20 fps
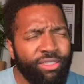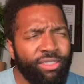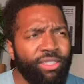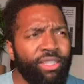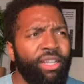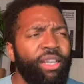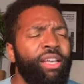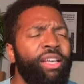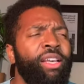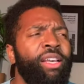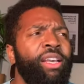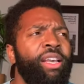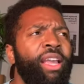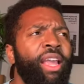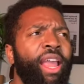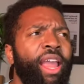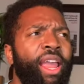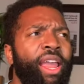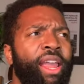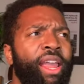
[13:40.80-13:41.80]
test that
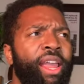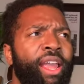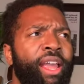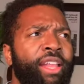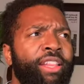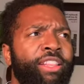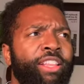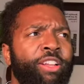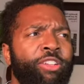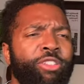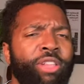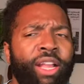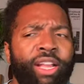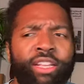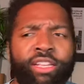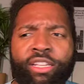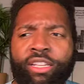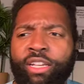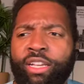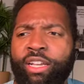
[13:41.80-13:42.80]
they take their
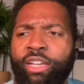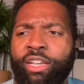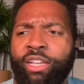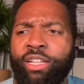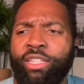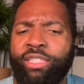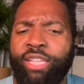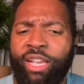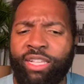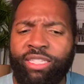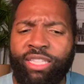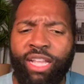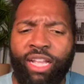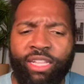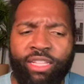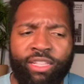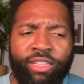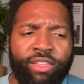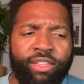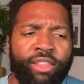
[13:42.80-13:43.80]
sweet time getting your
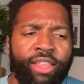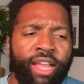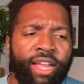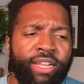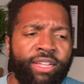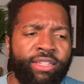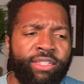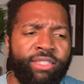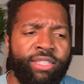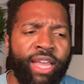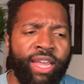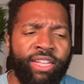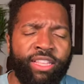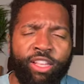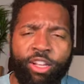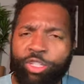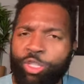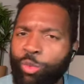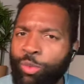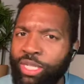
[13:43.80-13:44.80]
results back to you,
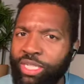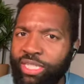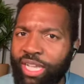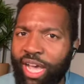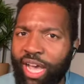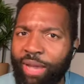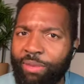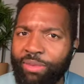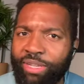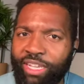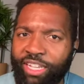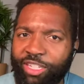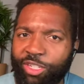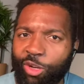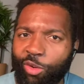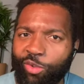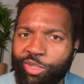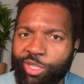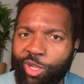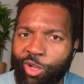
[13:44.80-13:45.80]
like five, six,
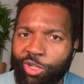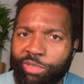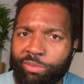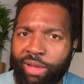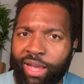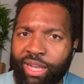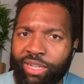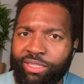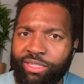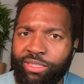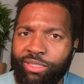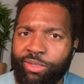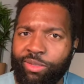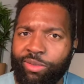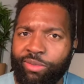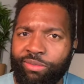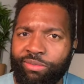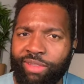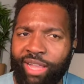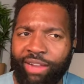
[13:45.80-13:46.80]
seven, eight, nine, ten days,
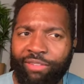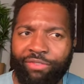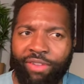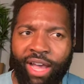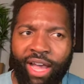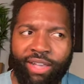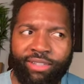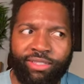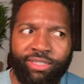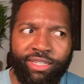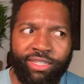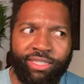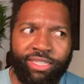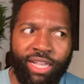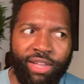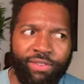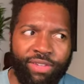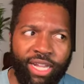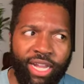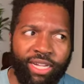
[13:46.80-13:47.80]
which is not
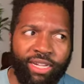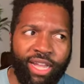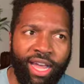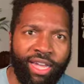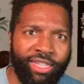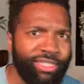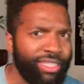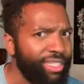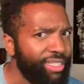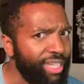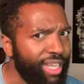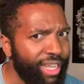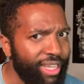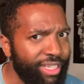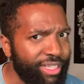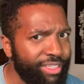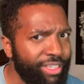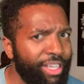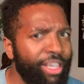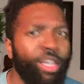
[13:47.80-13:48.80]
even useful.
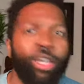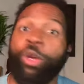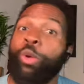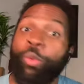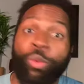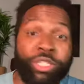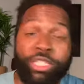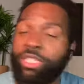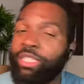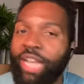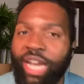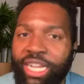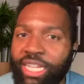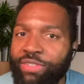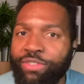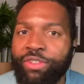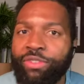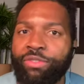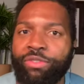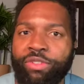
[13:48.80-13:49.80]
And then
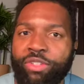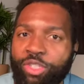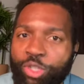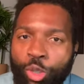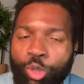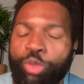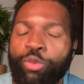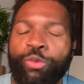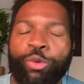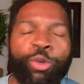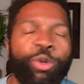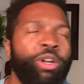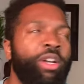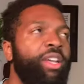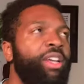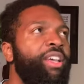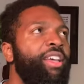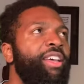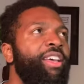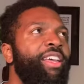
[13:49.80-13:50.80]
you got
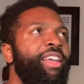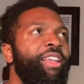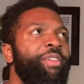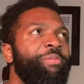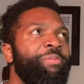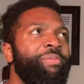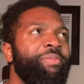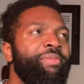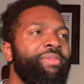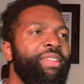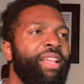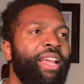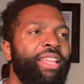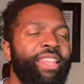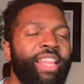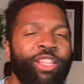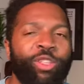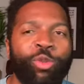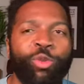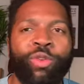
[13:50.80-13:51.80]
like the, the,
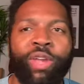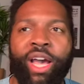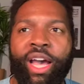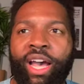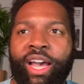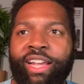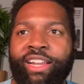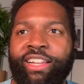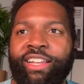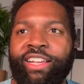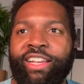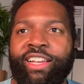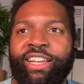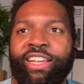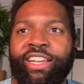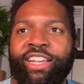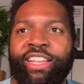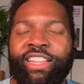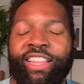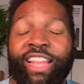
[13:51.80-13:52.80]
the rapid
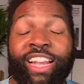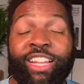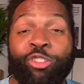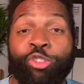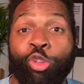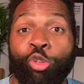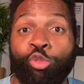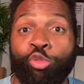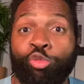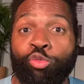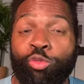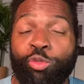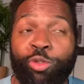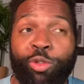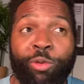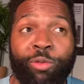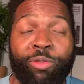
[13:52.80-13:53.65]
testing, which is,